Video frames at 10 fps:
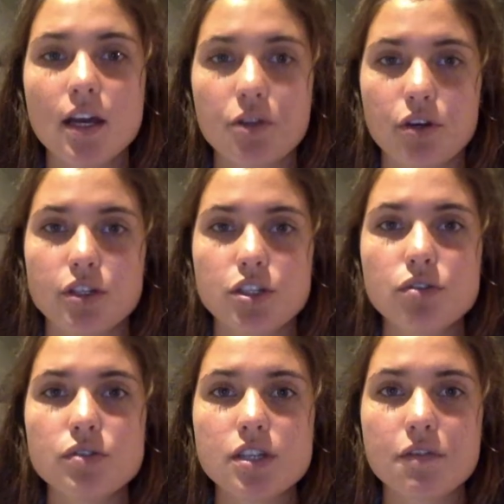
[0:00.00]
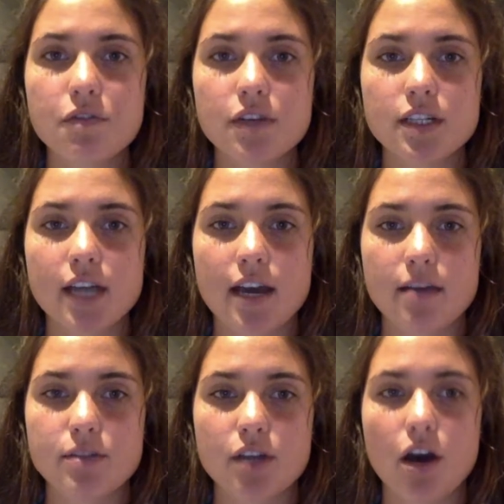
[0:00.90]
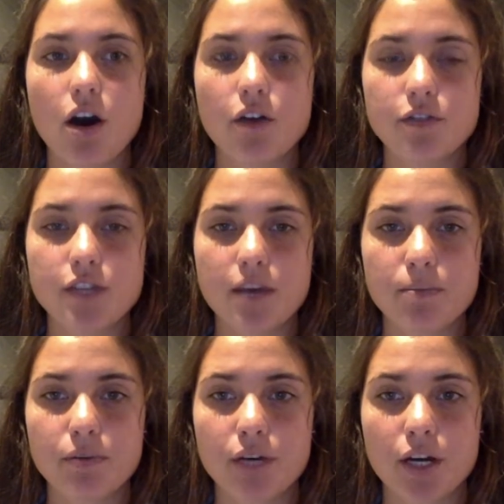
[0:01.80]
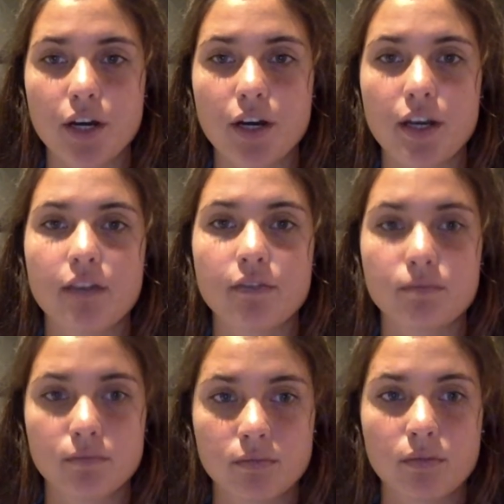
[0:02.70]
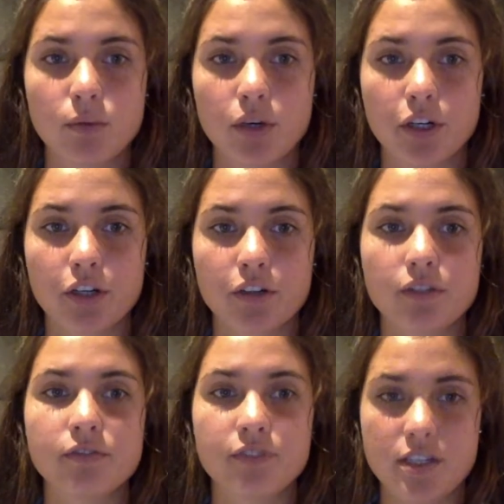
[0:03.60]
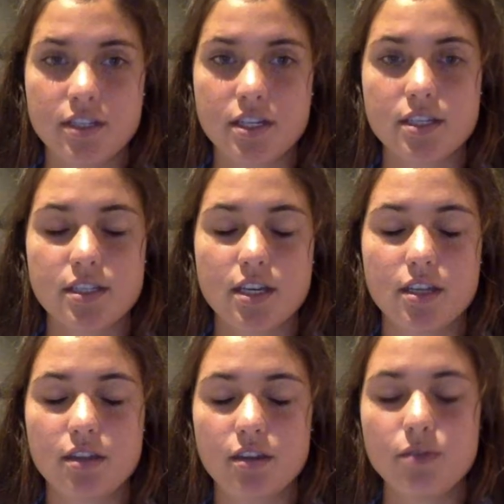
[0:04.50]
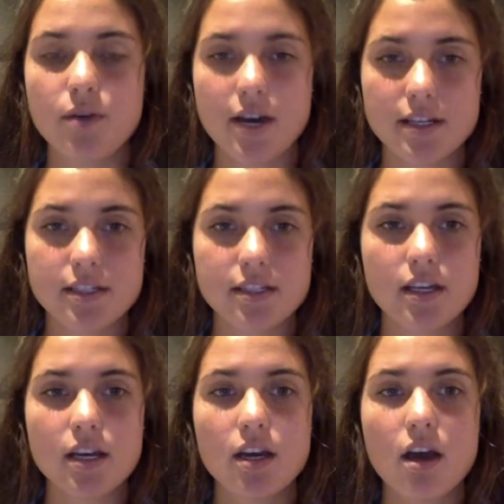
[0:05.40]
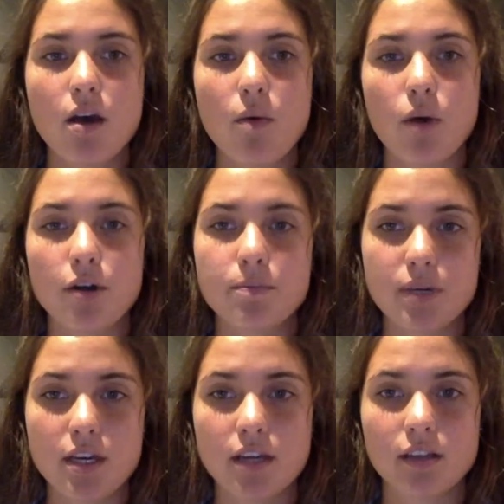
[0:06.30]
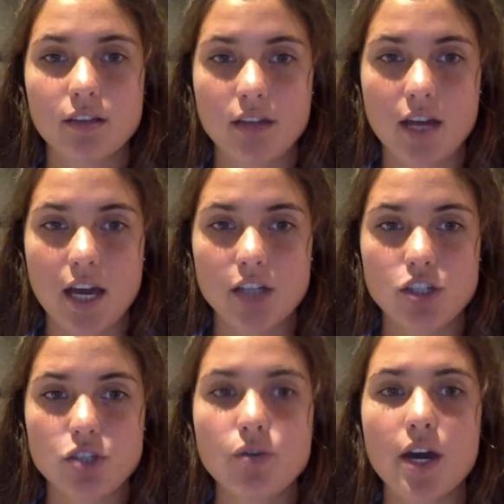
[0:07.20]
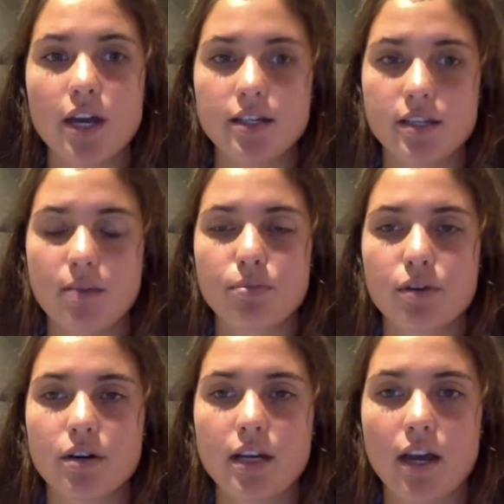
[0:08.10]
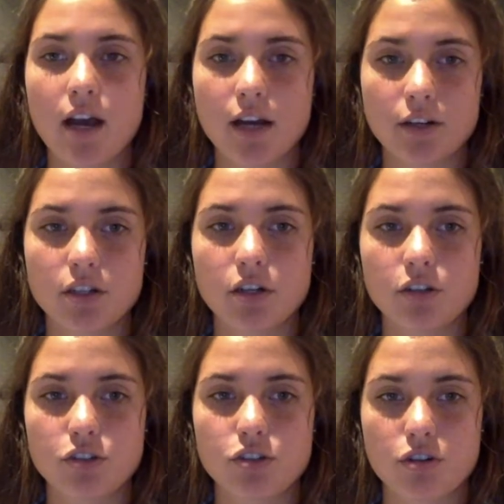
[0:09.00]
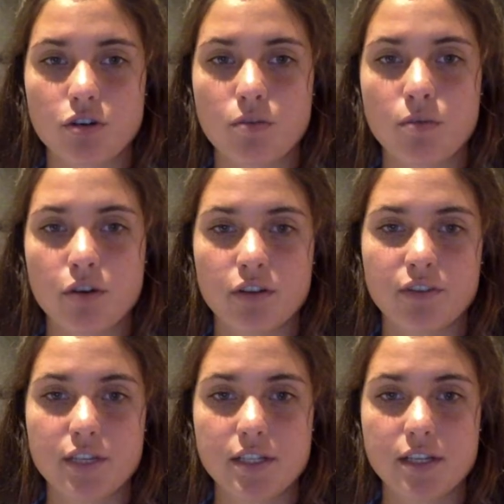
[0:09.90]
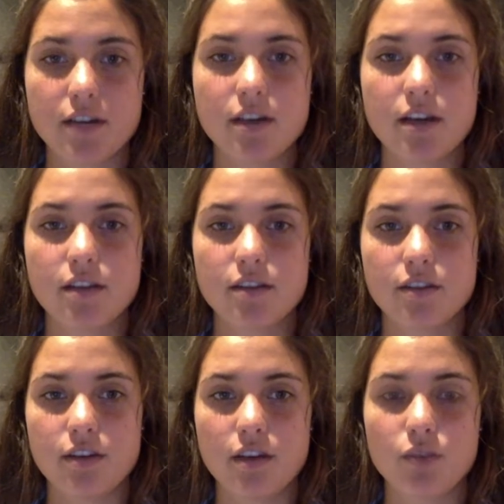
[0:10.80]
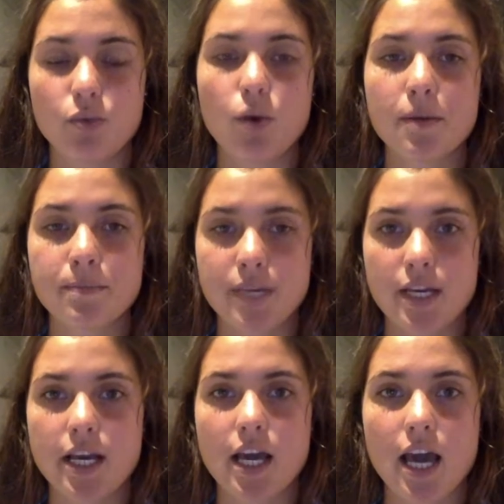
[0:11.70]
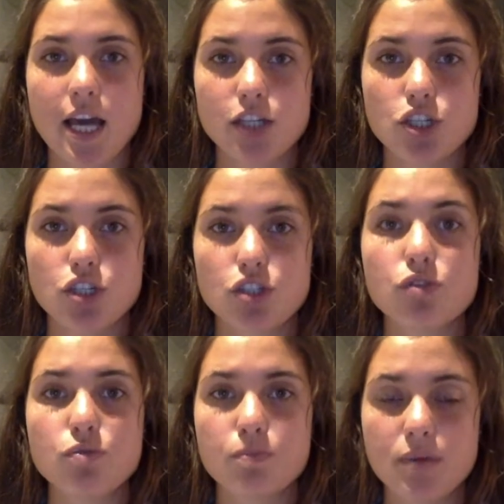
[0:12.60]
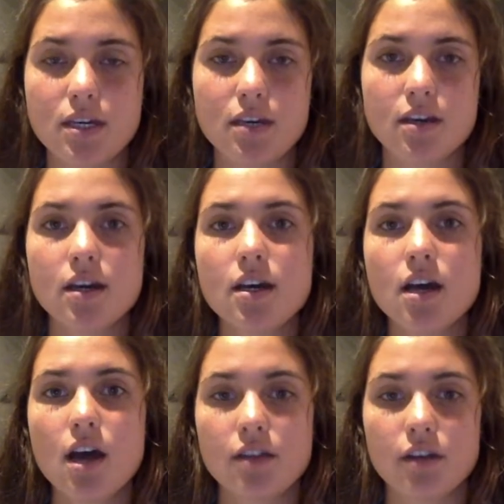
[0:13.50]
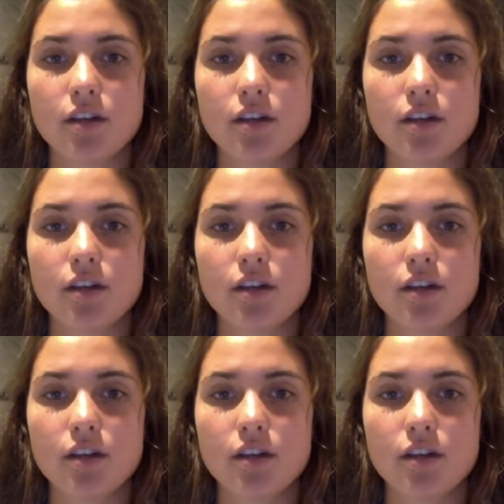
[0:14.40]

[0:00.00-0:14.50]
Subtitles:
There are two different types of temporary worker visas in the US, one being the H-2A temporary agricultural work visa and the other one being H-2B, the